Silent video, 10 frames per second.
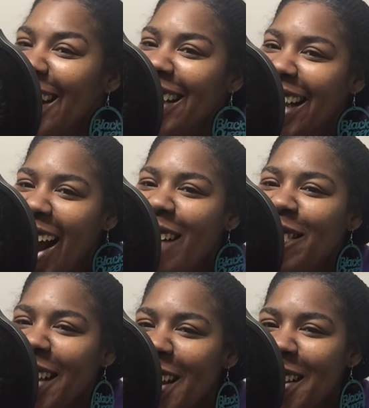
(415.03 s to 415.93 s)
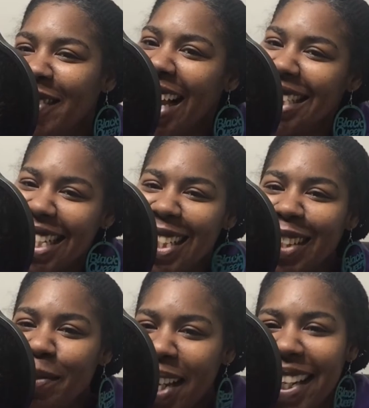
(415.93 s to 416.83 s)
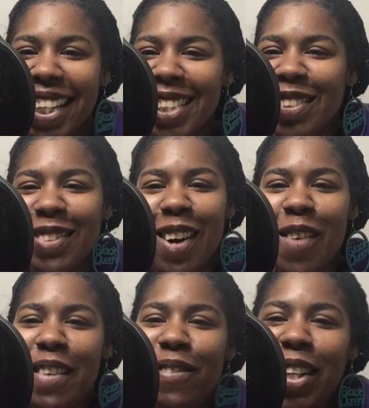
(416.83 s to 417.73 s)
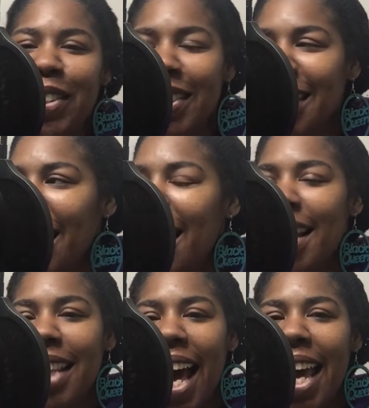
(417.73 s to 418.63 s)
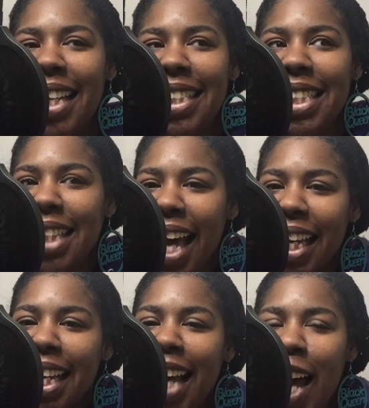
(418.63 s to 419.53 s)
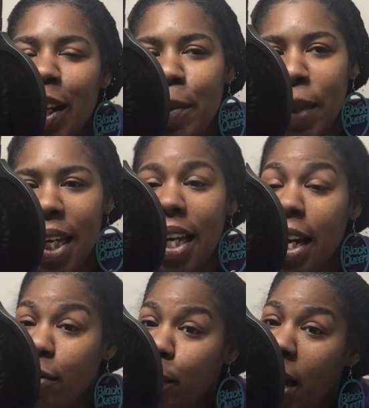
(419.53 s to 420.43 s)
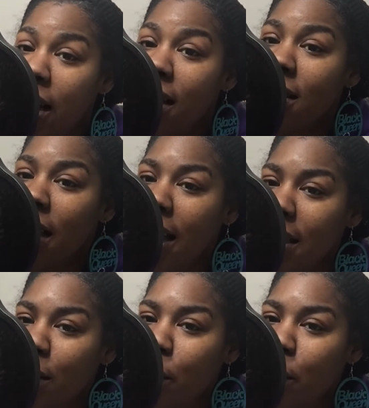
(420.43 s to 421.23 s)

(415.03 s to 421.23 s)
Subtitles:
Get off of him. That's his opinion. That's what's wrong with folks. Like, just like he got an opinion, everybody else has an